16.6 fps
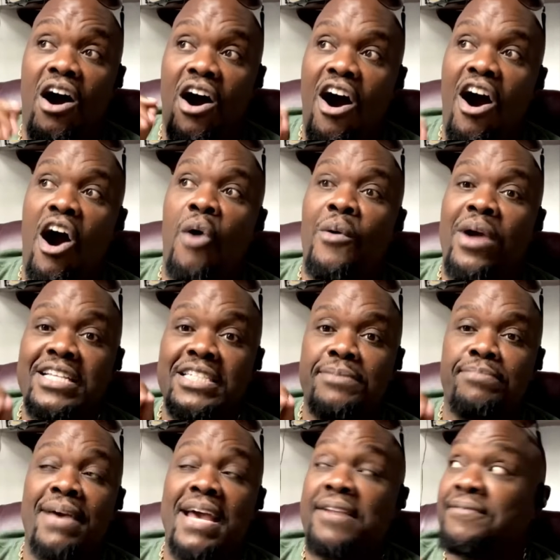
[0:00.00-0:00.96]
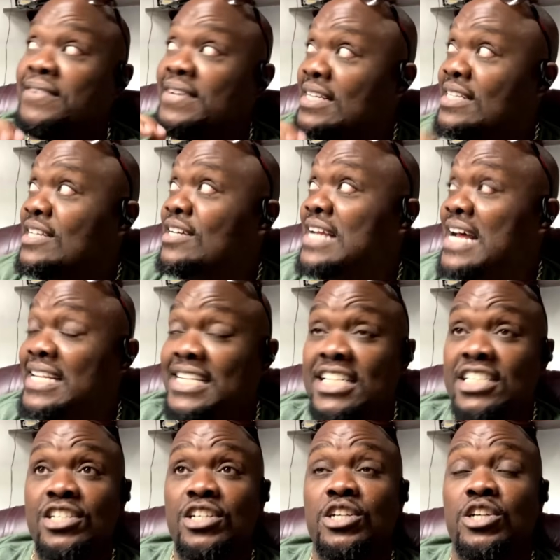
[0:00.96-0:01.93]
I always bet for the dealer. I
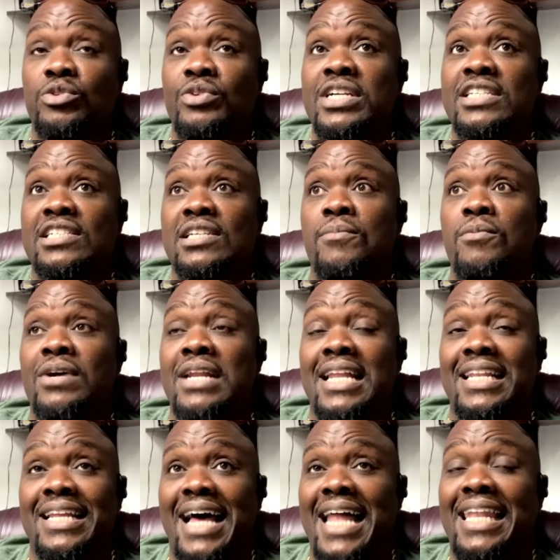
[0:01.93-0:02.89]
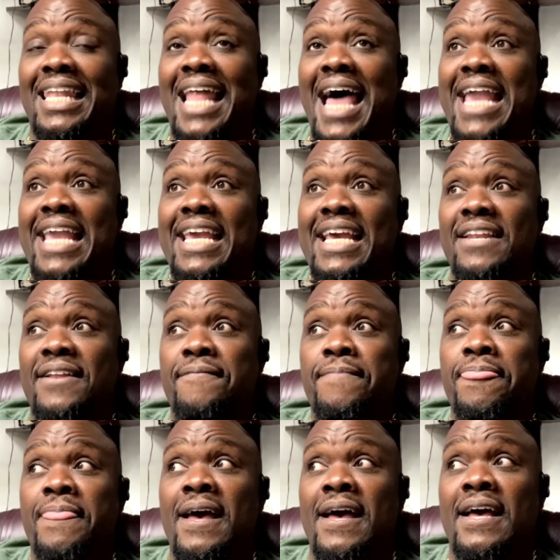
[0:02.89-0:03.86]
disagree somewhat. I like it.
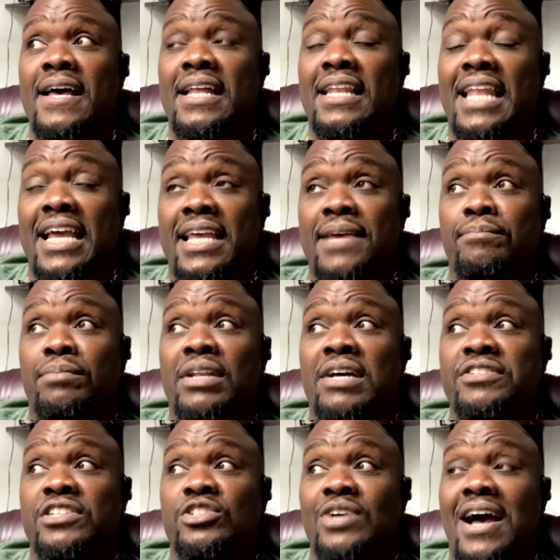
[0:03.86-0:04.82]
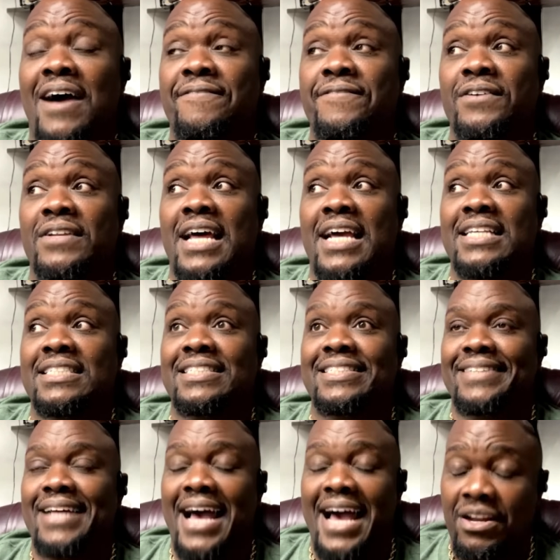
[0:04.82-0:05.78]
Like in bluff situation, I feel like
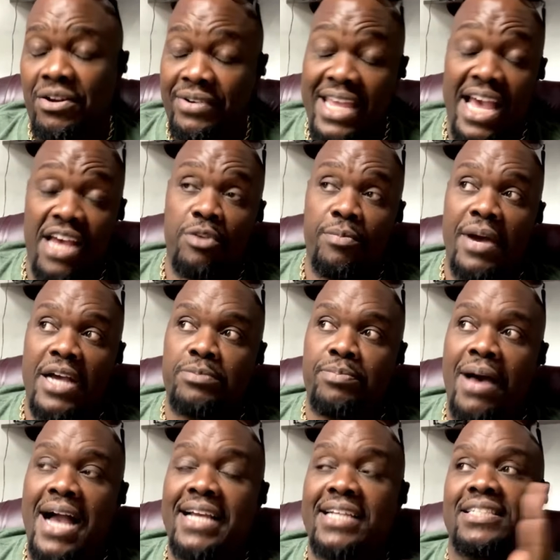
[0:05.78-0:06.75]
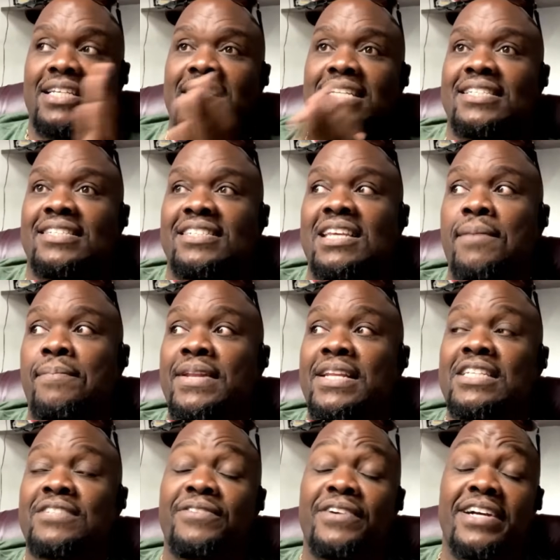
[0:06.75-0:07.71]
I don't count nobody's pockets. His tipping
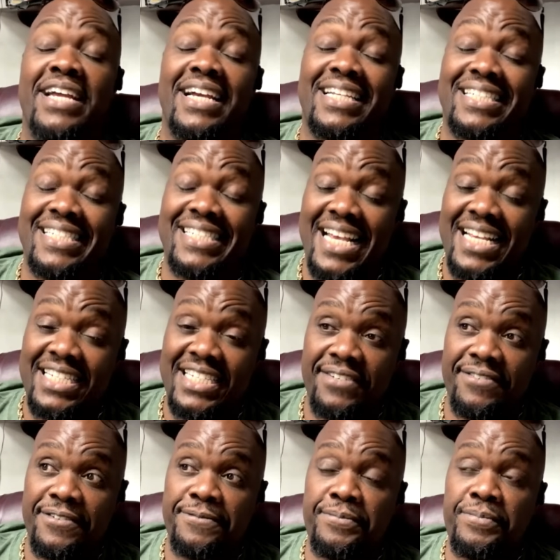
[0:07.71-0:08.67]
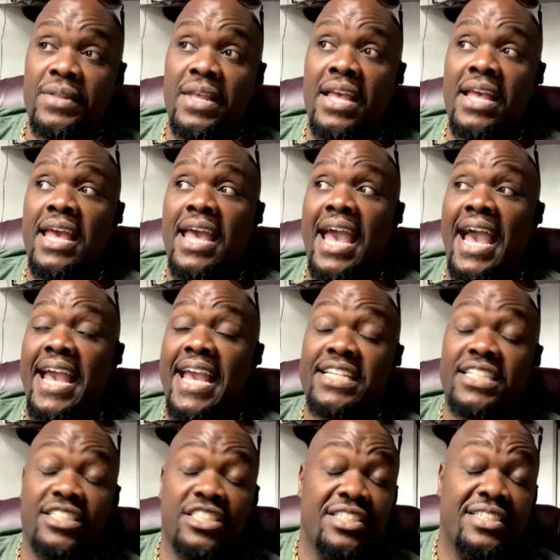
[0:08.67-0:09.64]
is very excessive and he
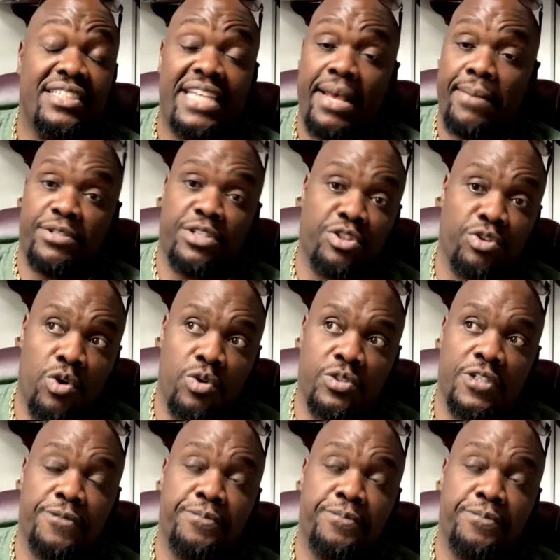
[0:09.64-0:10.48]
just throws it.